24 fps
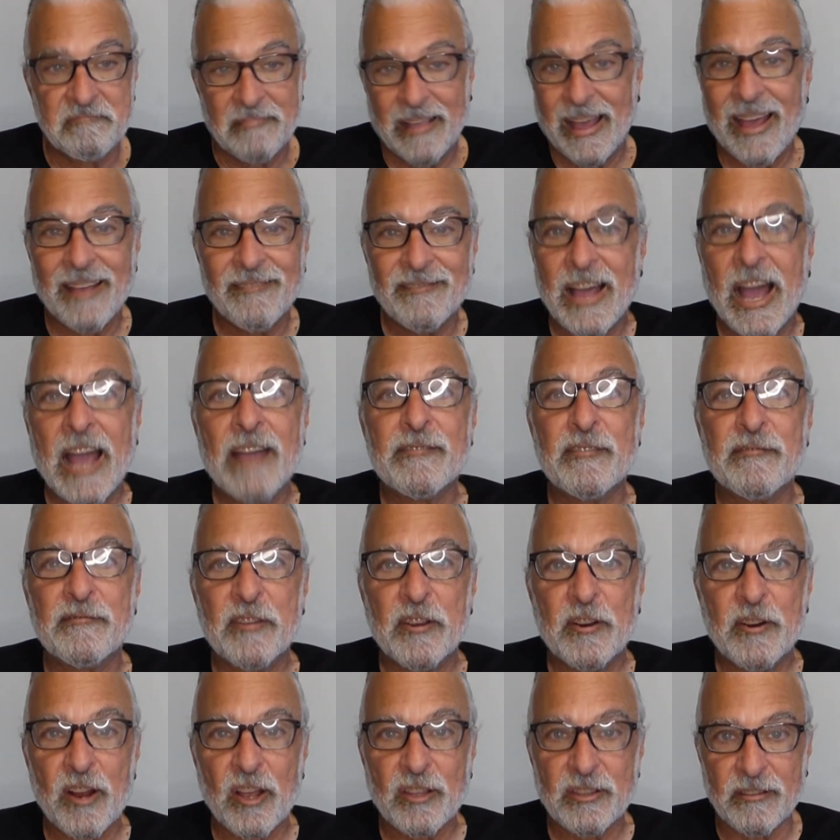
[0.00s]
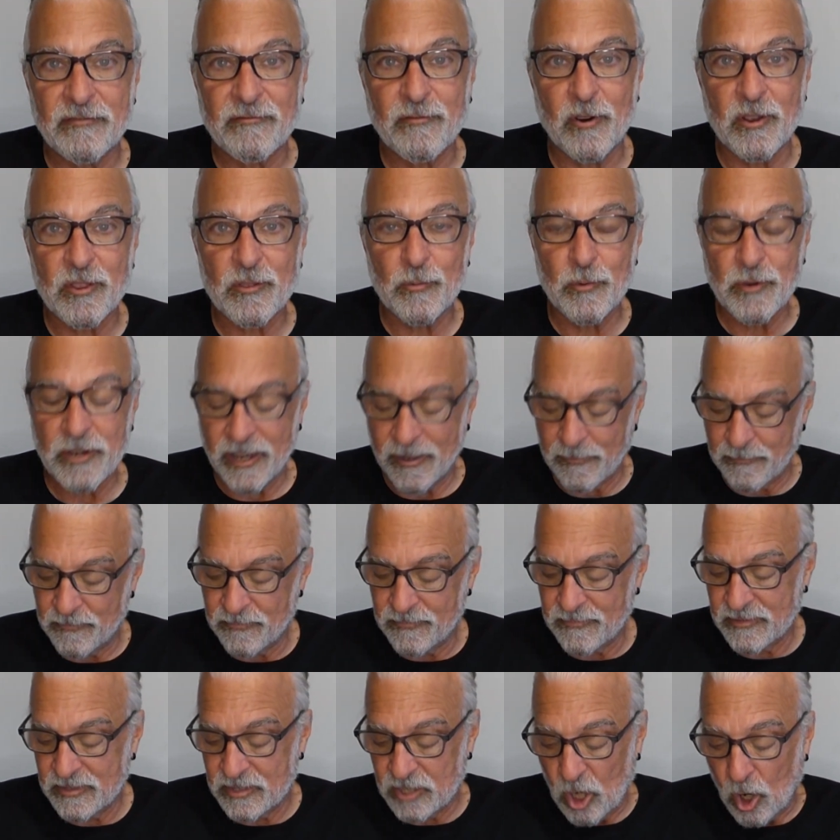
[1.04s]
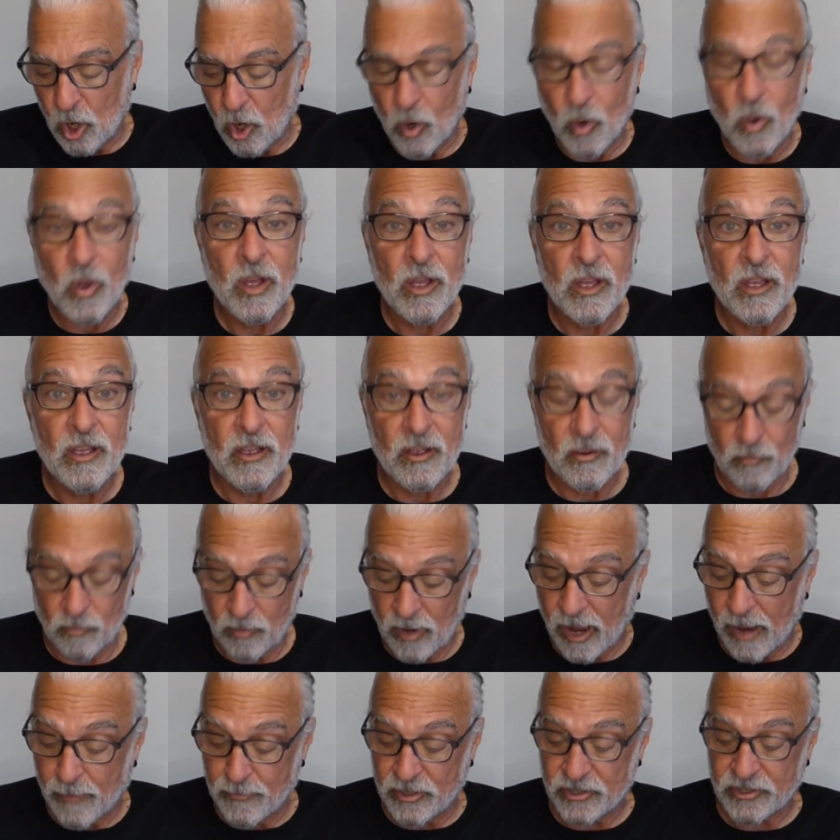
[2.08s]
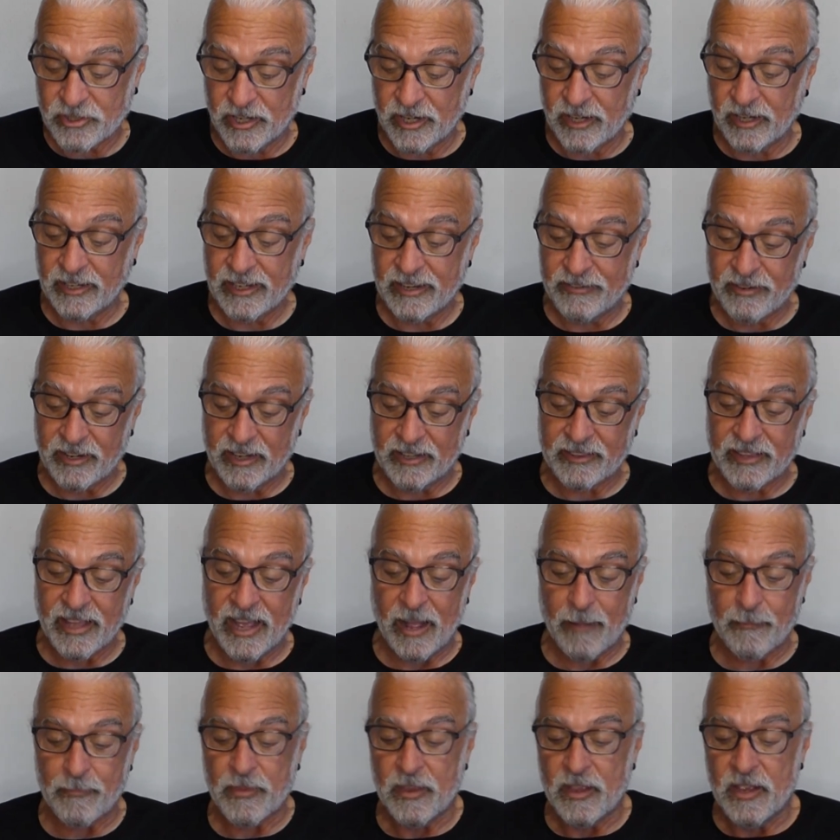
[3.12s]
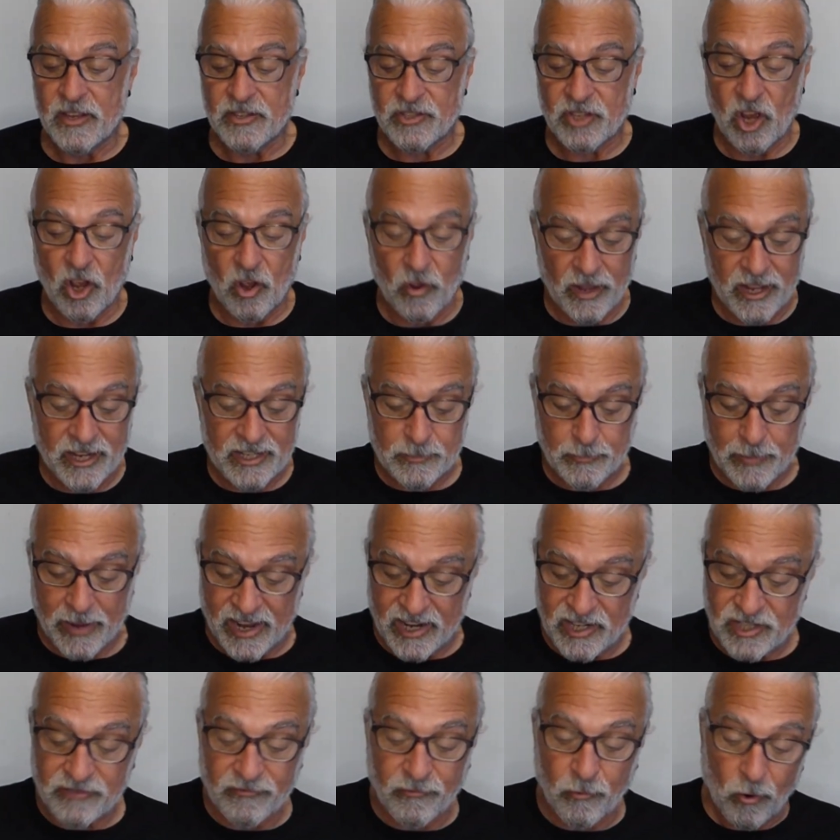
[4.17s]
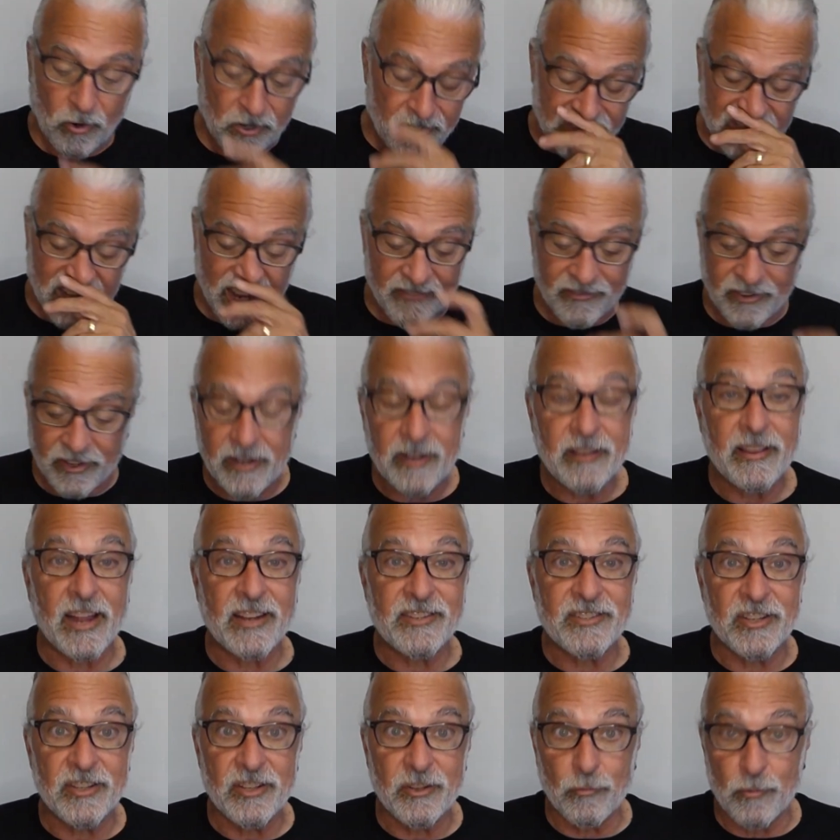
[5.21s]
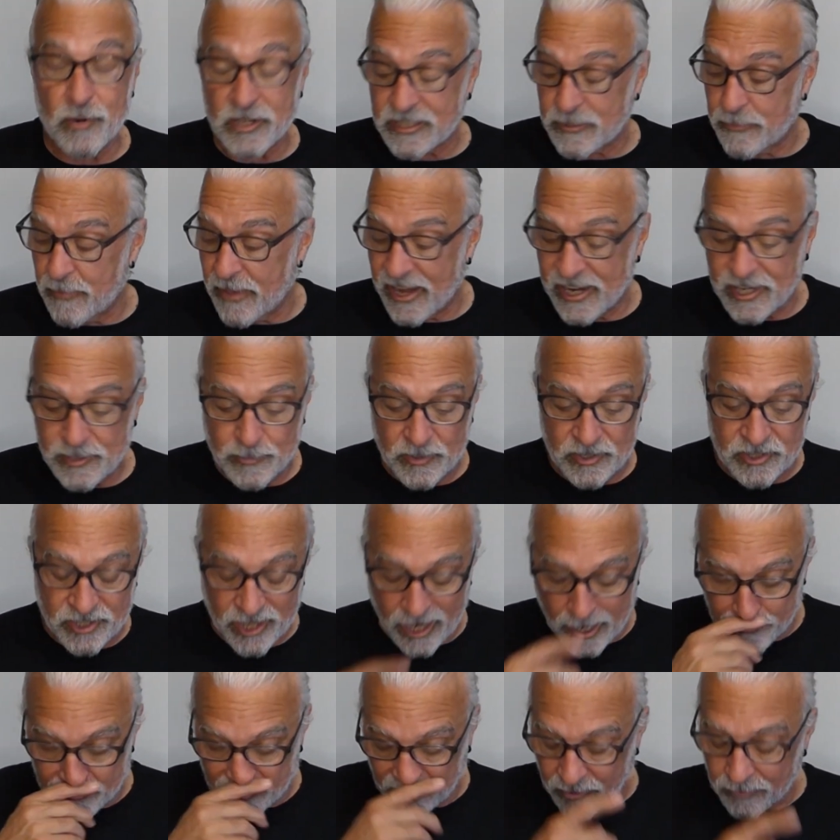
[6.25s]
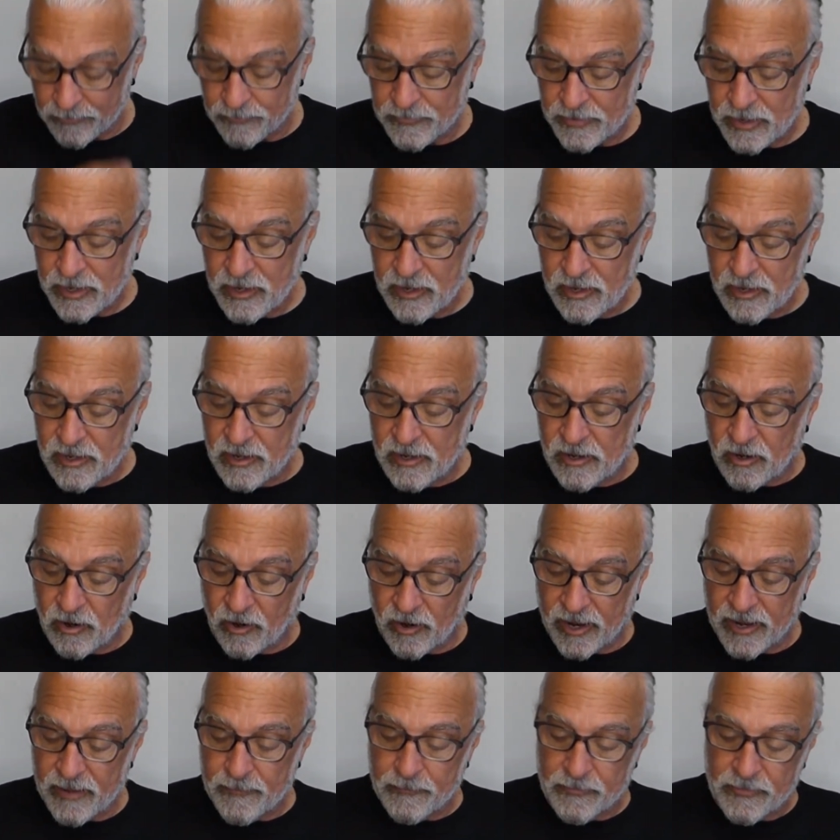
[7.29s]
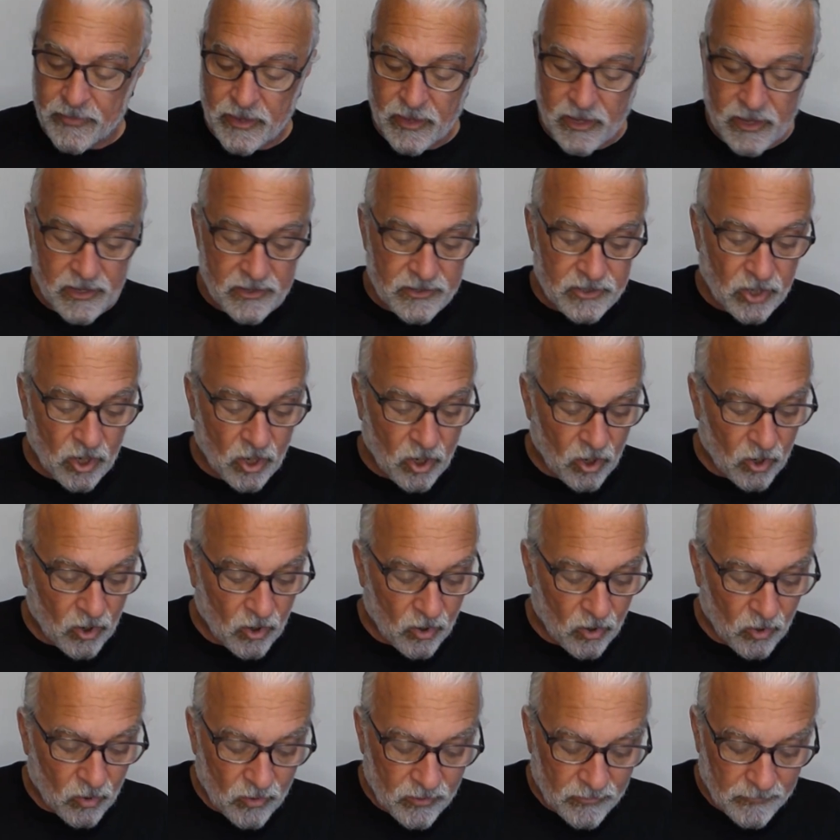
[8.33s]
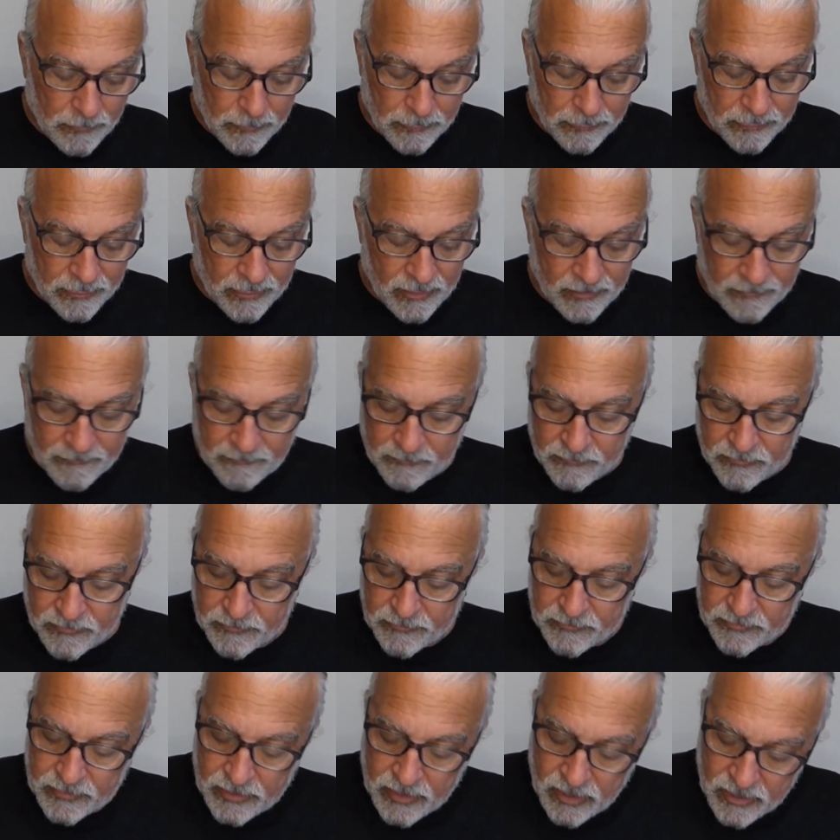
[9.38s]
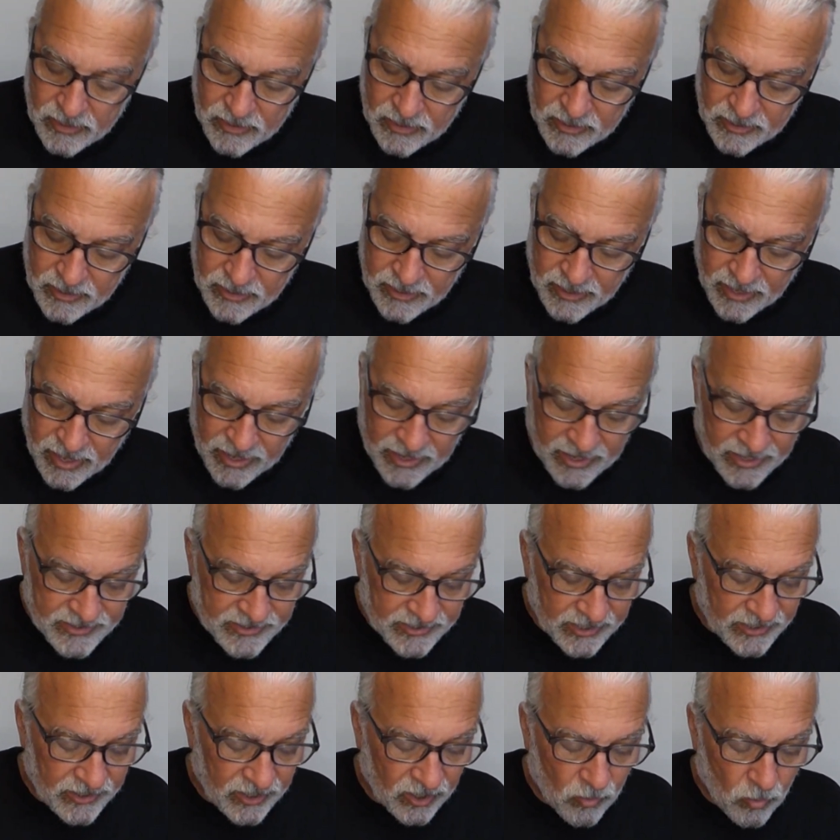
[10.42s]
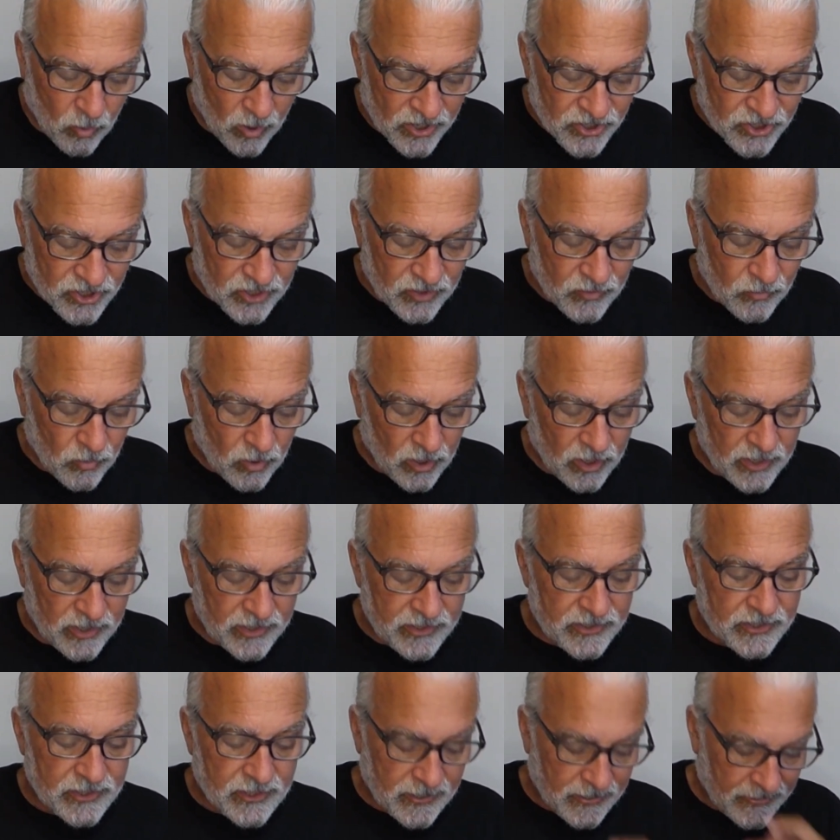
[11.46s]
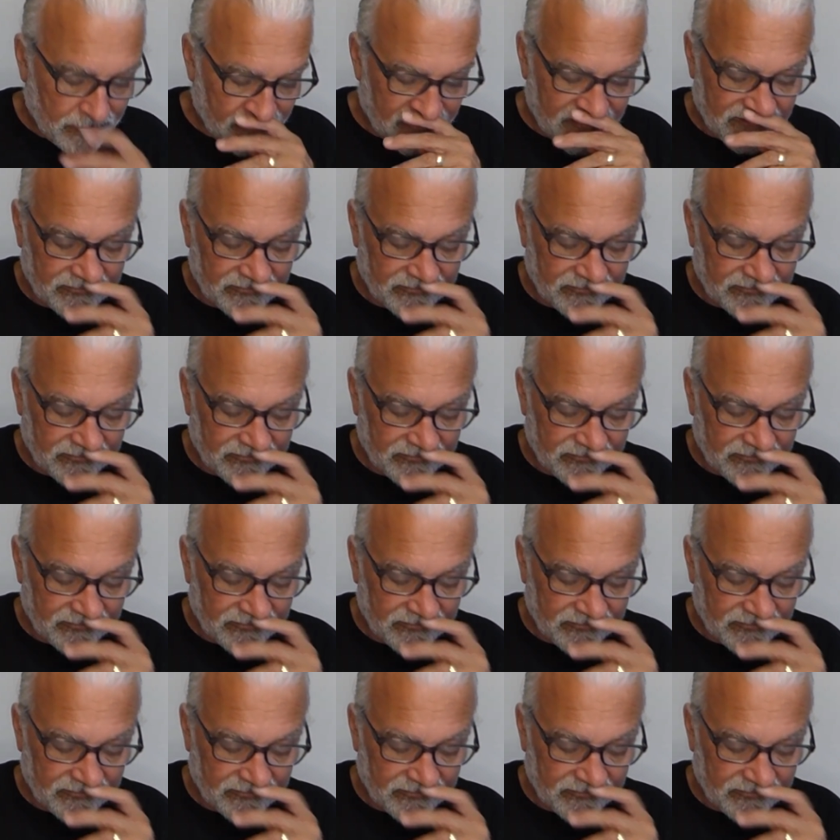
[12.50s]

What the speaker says: I haven't figured out the fourth one yet. So I'm just going to leave it at that. So it's page 4-7, that's in the risk management chapter. All right? So, and I said the question was,